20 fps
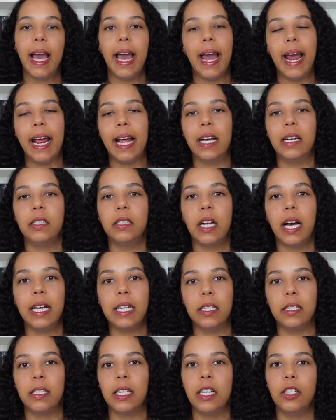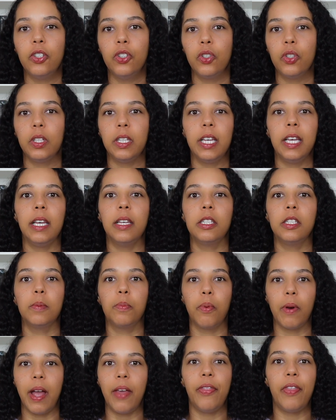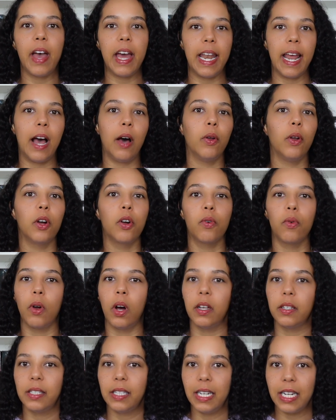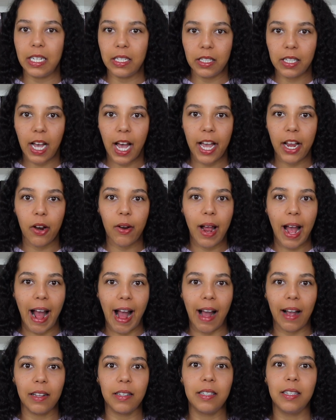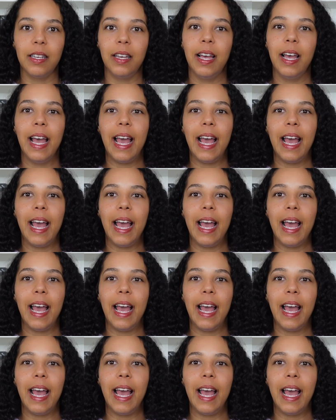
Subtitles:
and I essentially spread that out across an entire act